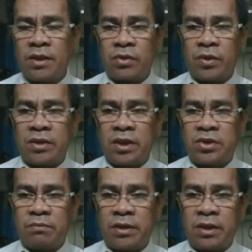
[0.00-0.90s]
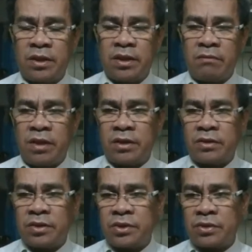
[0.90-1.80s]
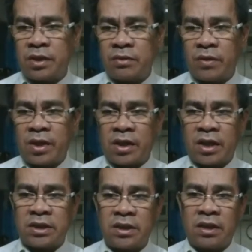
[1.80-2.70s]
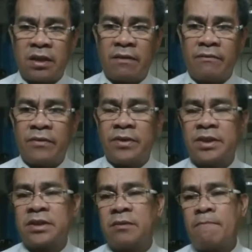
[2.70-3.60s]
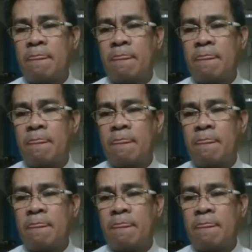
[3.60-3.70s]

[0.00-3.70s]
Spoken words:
20 should be denominator so that we can cancel the gram force.